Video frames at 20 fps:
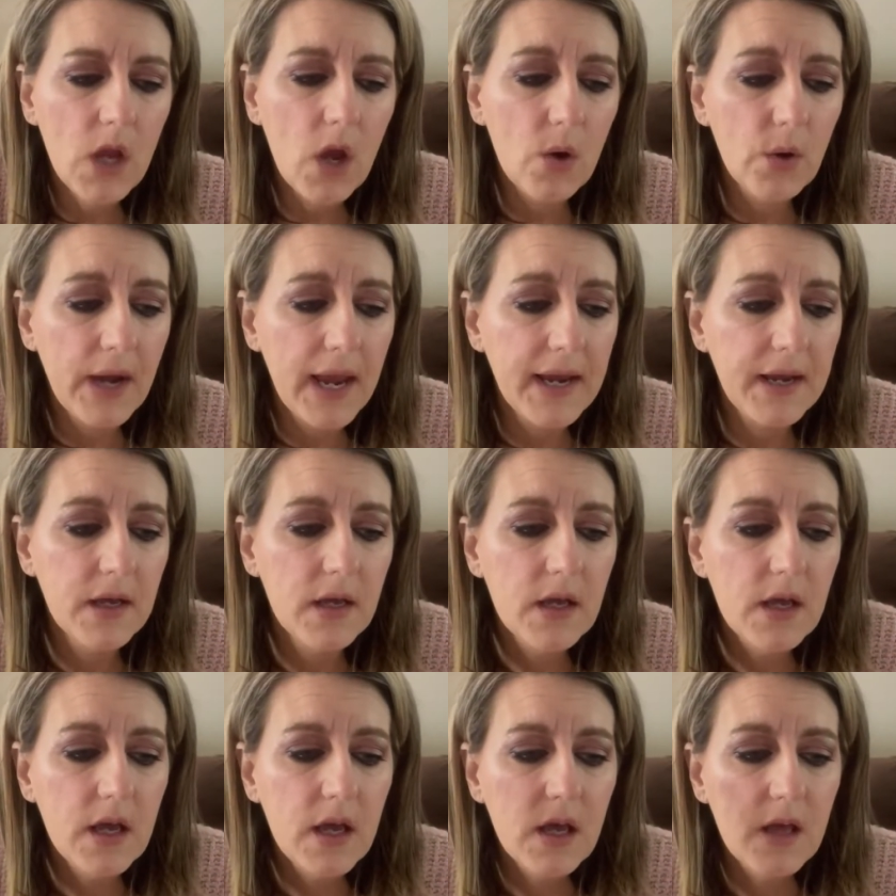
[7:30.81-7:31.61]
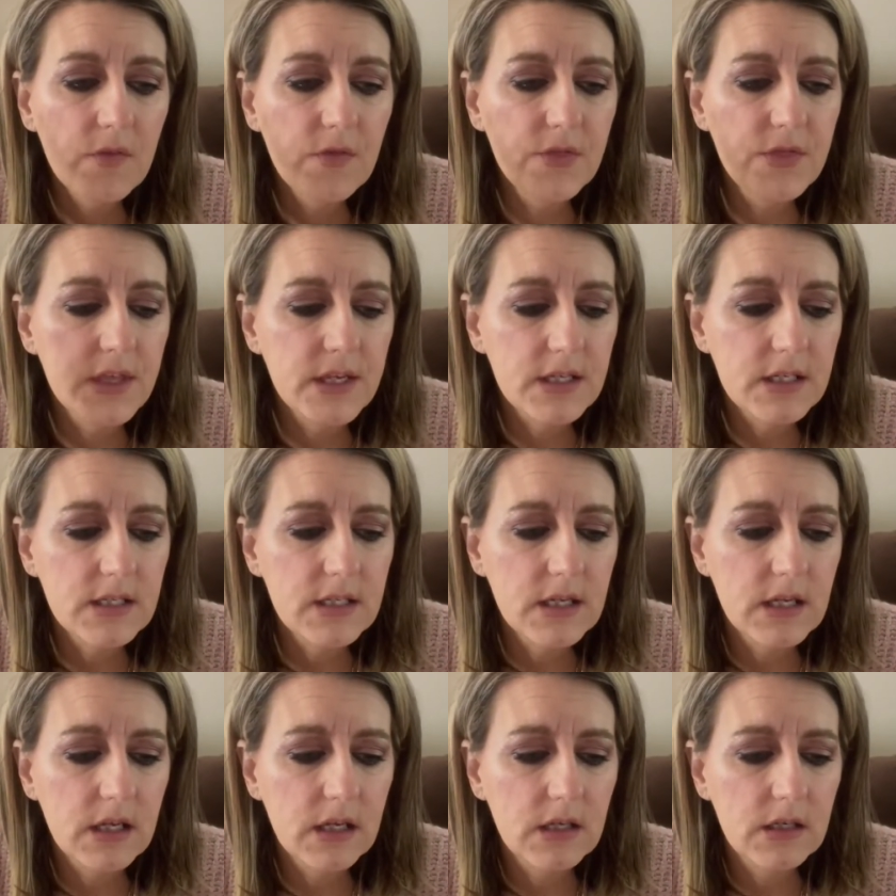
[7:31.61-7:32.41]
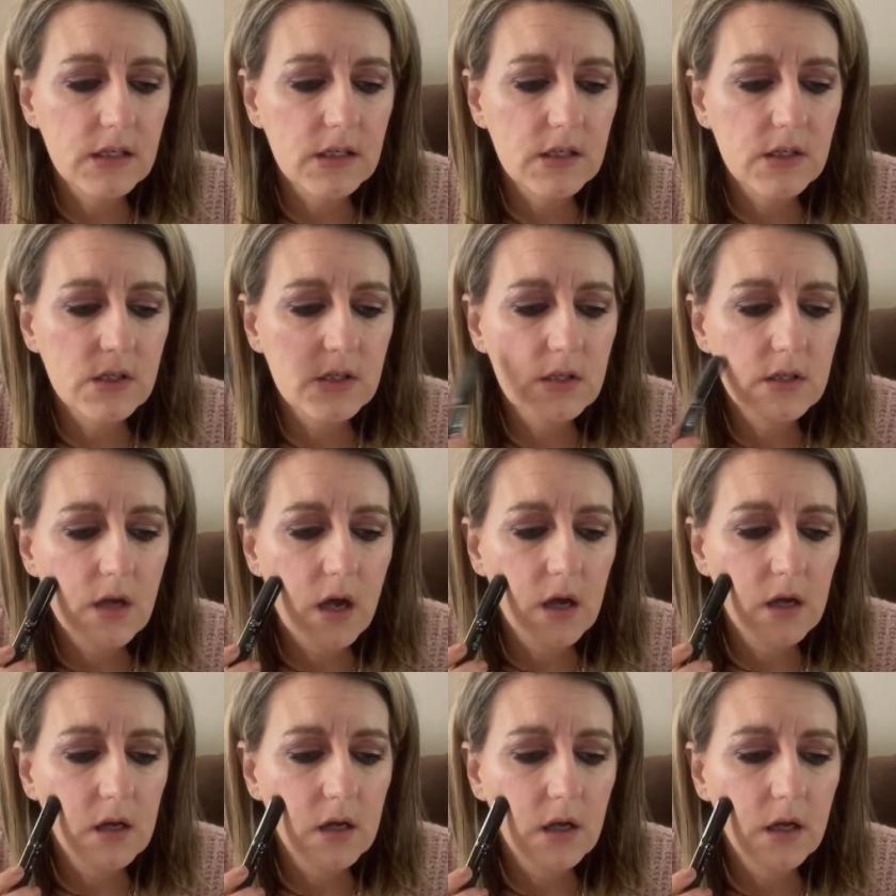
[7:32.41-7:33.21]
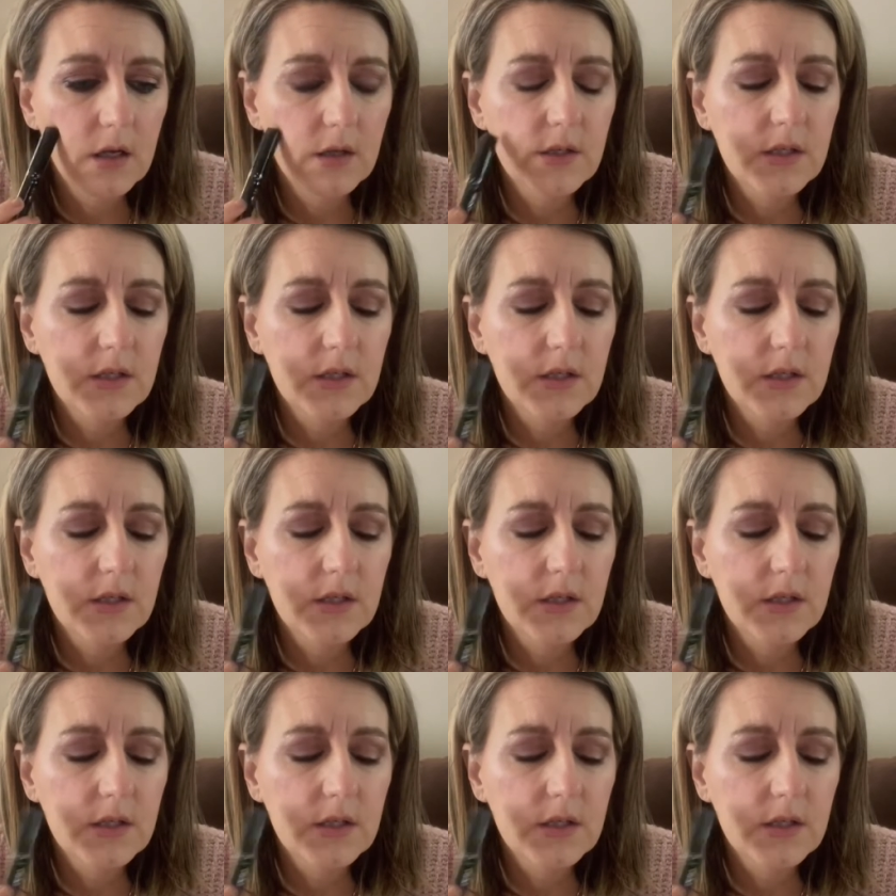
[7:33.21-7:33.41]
Okay, this is uh,